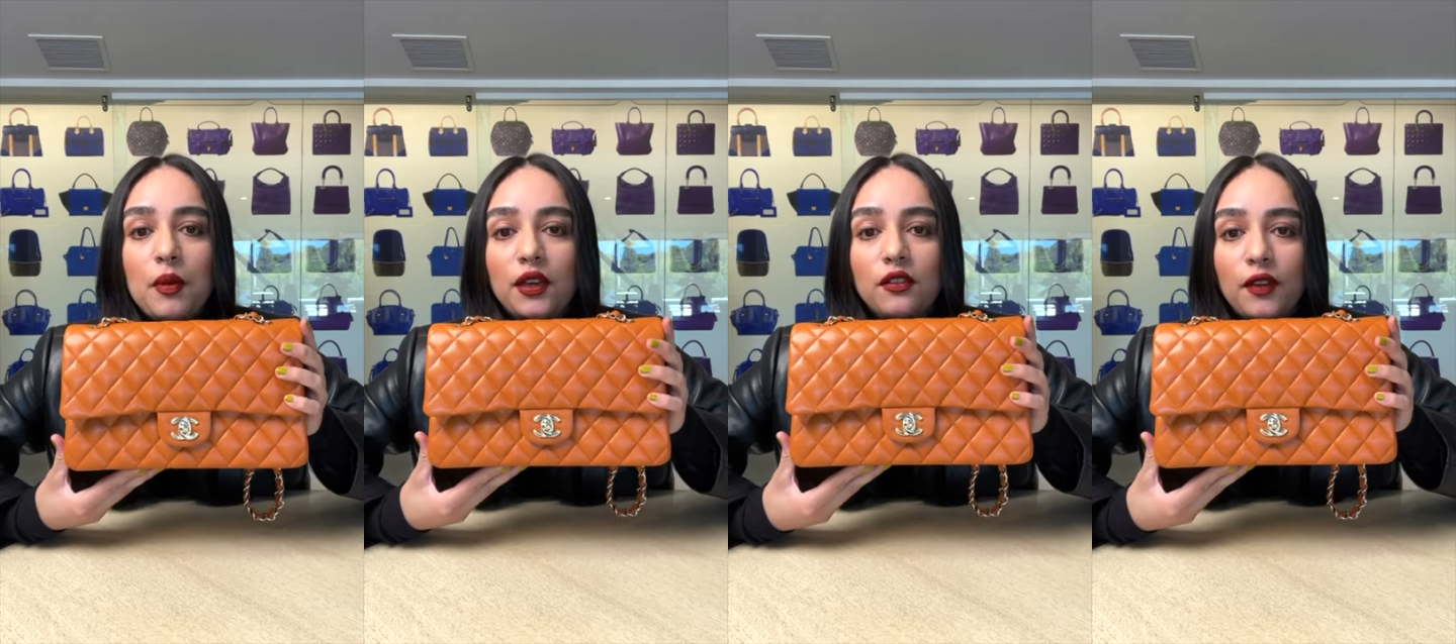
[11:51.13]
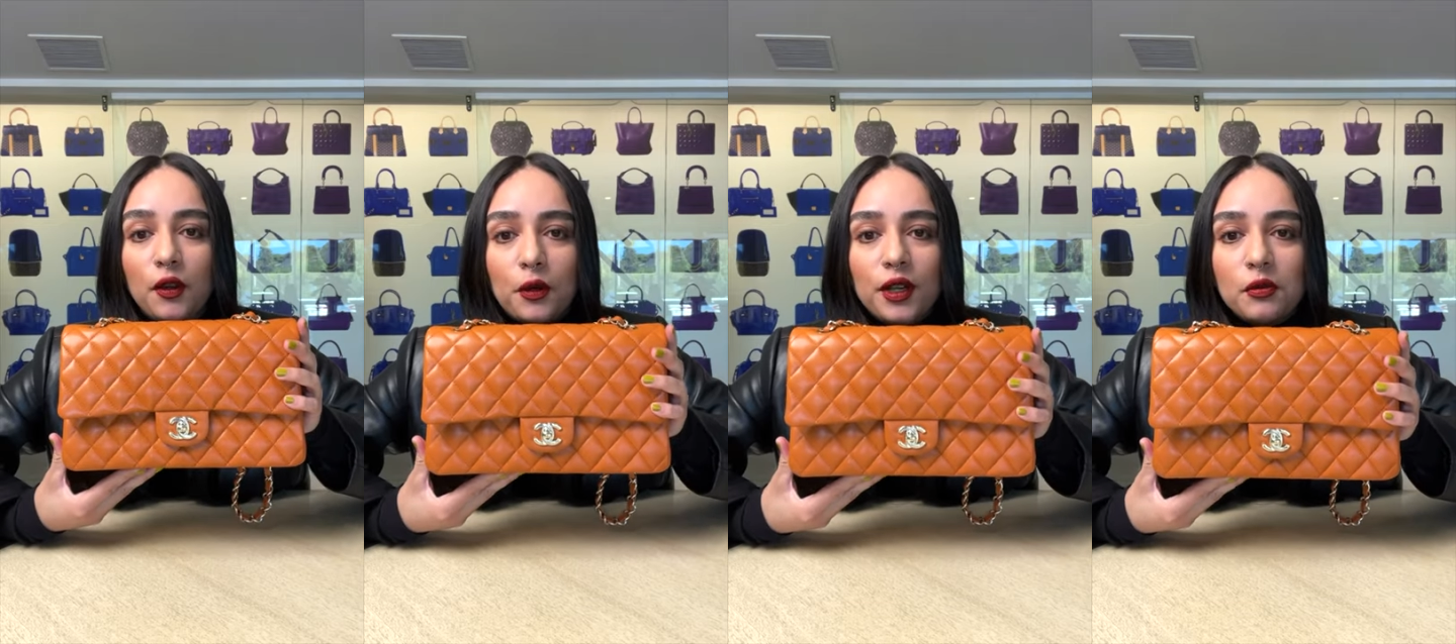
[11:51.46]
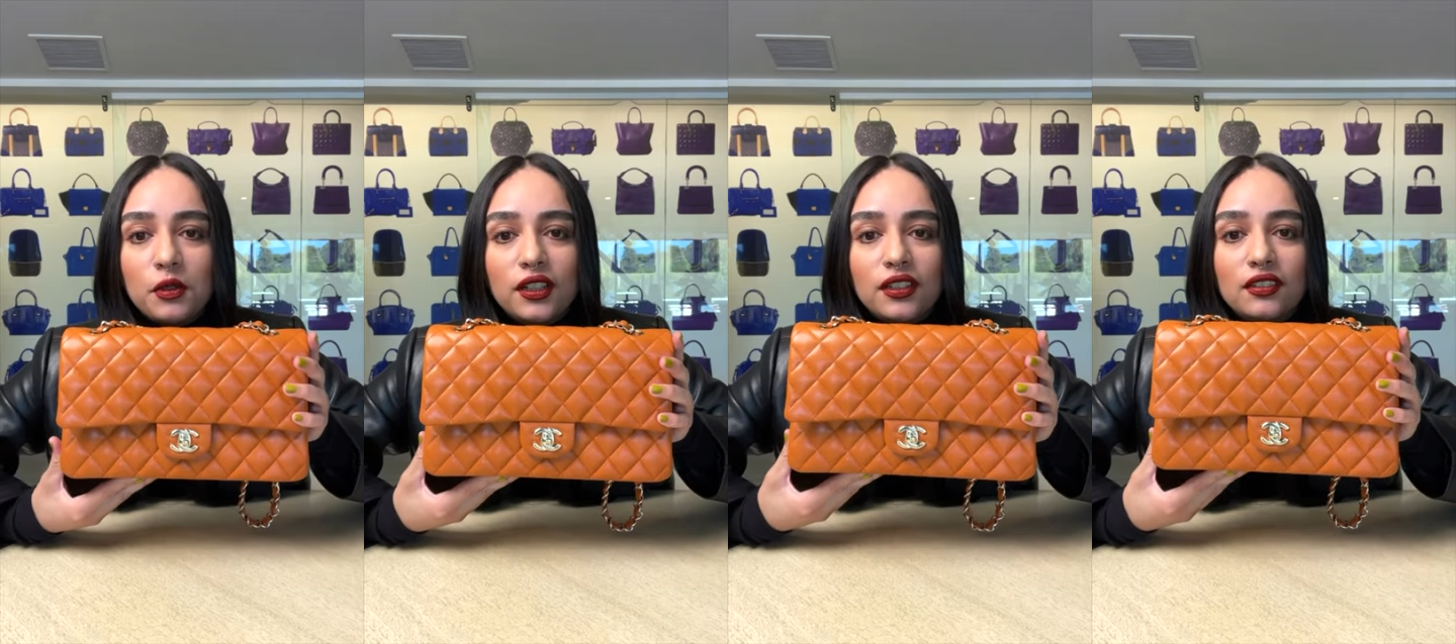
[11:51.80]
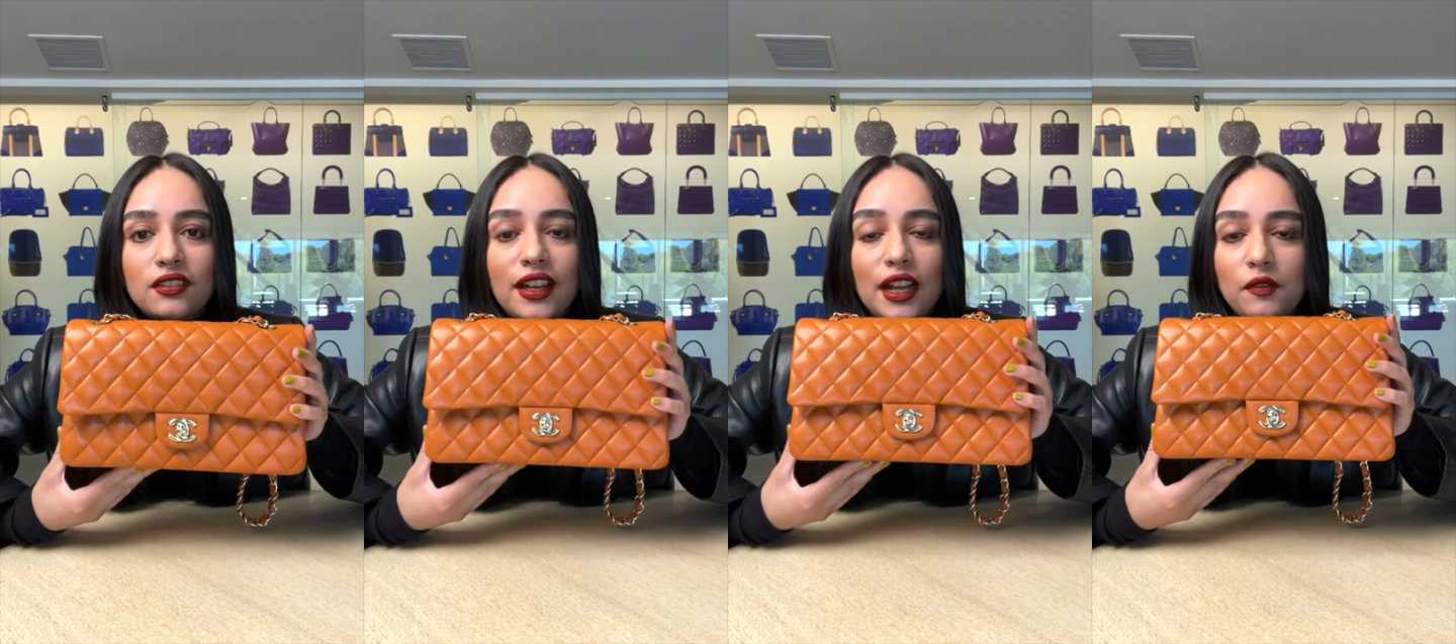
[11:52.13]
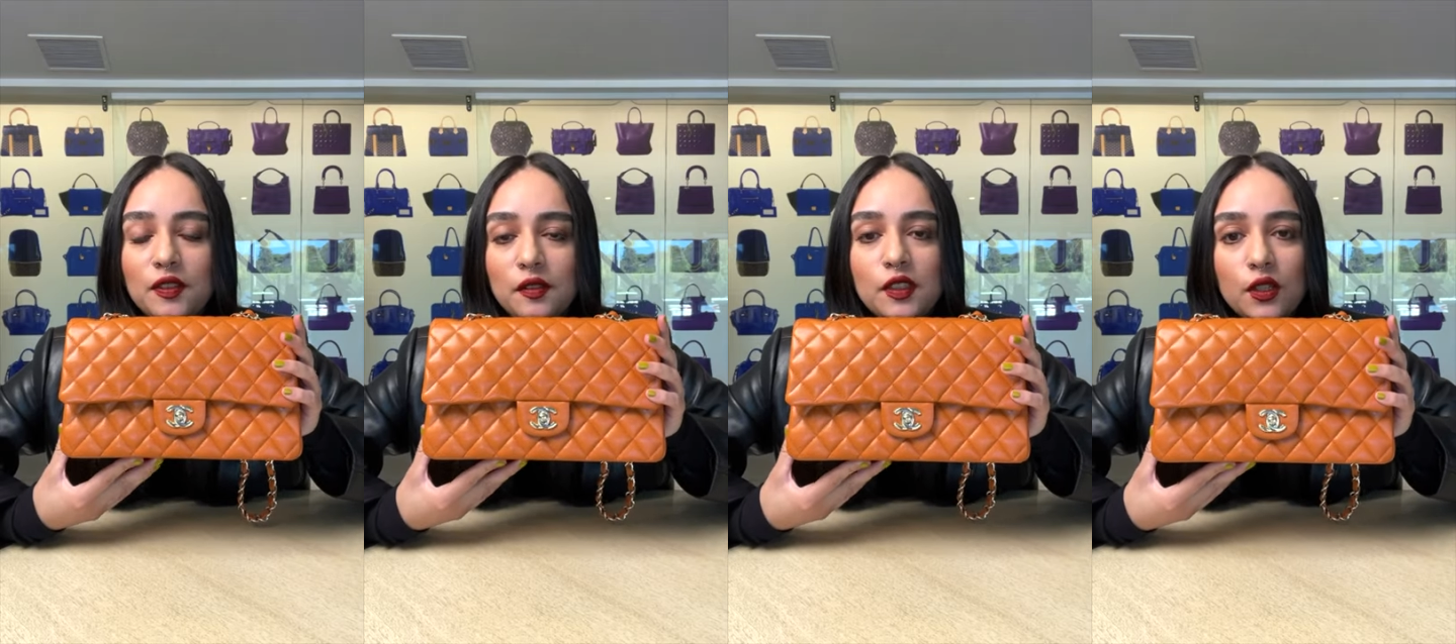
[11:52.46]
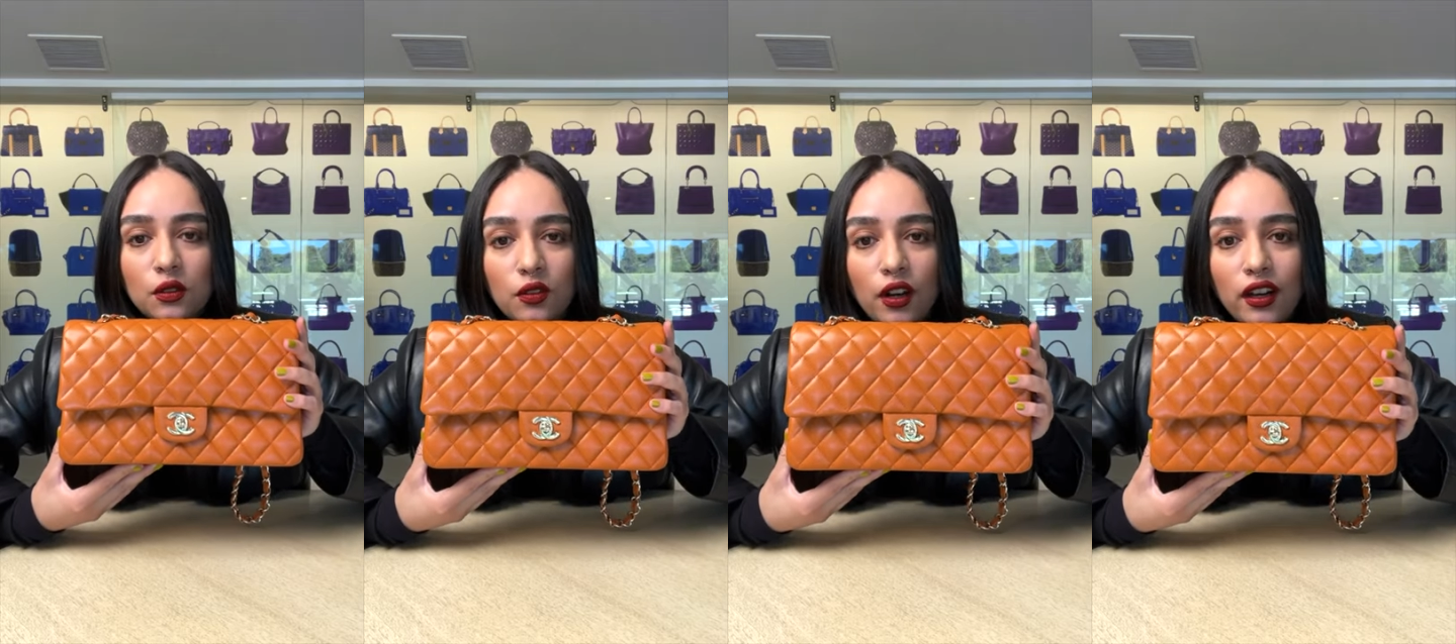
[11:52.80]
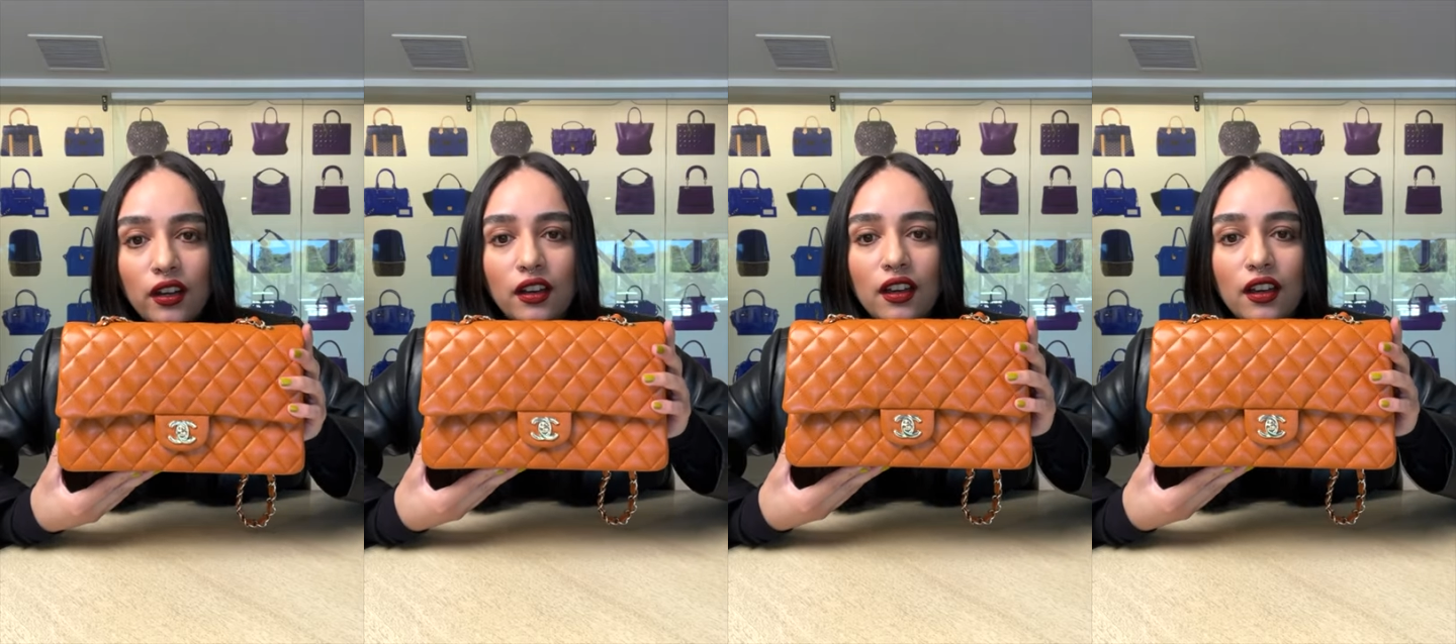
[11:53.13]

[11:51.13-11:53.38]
favorite one that I've seen so far.